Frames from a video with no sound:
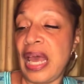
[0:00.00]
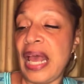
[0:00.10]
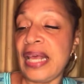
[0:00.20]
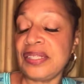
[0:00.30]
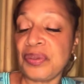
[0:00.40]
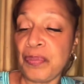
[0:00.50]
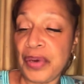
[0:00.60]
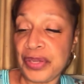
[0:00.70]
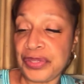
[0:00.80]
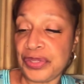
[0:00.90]
As a
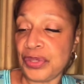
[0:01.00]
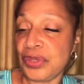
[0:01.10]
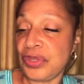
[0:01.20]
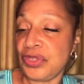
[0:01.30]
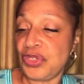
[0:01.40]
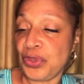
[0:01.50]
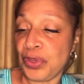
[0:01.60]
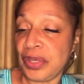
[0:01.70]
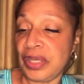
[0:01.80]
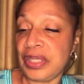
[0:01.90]
mustard
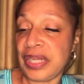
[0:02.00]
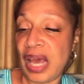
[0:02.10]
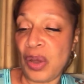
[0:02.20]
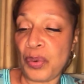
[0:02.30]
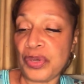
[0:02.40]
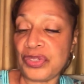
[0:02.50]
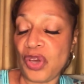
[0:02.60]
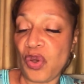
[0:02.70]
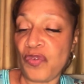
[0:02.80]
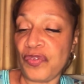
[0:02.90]
tree towers
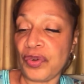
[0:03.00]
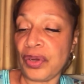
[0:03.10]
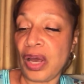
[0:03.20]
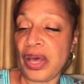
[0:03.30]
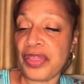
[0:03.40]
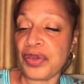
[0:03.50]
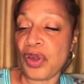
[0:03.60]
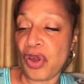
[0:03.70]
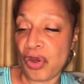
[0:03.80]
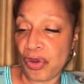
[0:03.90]
over other
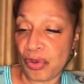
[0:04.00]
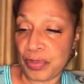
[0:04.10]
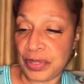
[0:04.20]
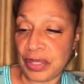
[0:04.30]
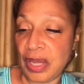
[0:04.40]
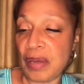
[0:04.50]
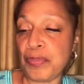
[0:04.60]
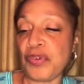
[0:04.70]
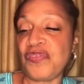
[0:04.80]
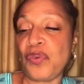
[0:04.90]
herbs and
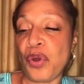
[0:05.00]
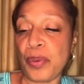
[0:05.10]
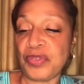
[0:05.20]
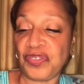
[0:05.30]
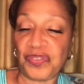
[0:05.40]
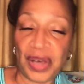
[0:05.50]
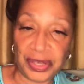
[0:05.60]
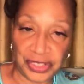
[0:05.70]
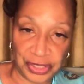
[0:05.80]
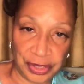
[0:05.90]
performs
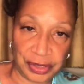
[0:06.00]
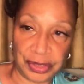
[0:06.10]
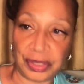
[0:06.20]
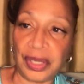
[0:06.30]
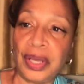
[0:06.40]
functions,